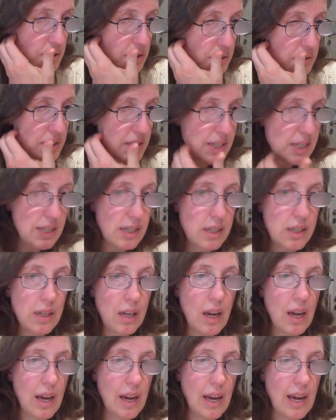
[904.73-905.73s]
know, this
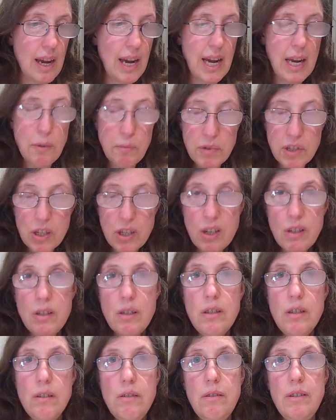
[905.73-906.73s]
is
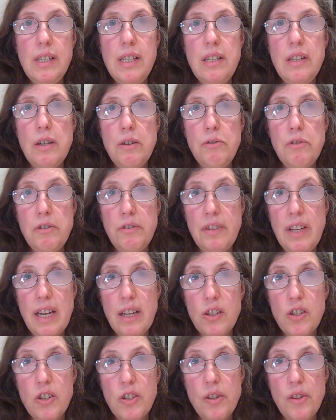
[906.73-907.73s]
absolutely no
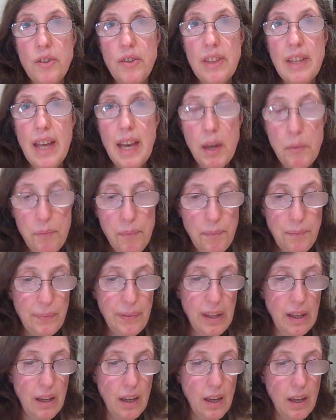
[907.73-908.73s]
reflection on them.
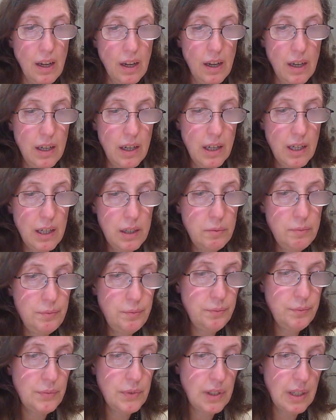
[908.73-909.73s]

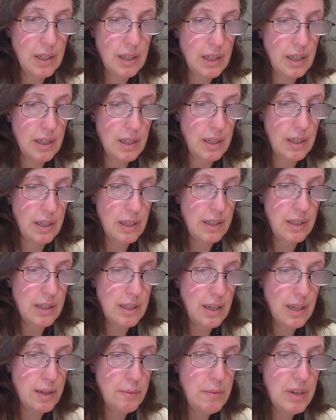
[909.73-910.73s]

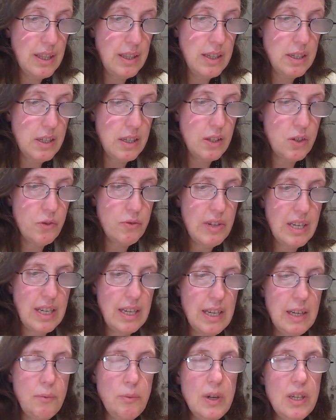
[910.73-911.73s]
I mean, this is
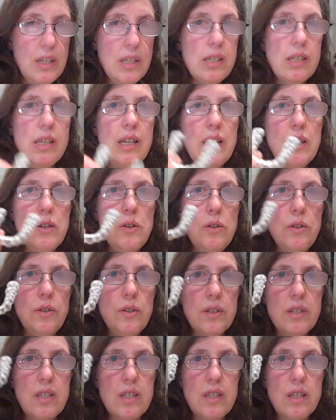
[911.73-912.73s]
really, once I
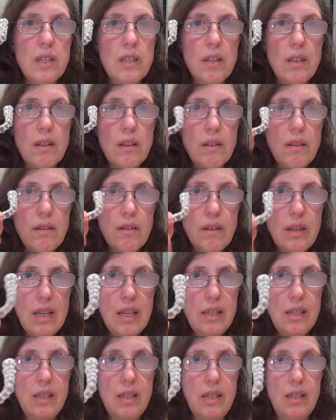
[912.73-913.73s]
got
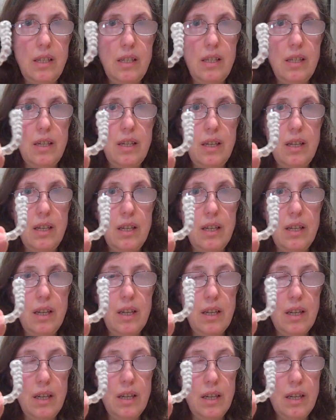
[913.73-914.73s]
this
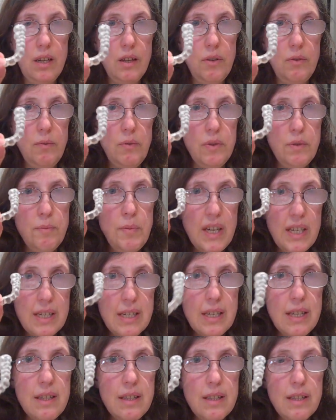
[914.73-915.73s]
with my
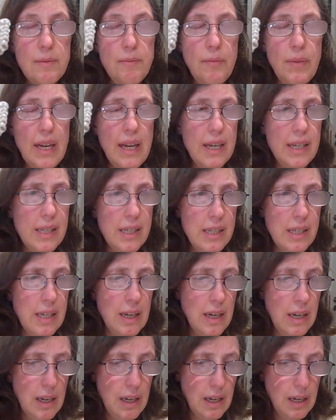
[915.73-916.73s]
teeth in place,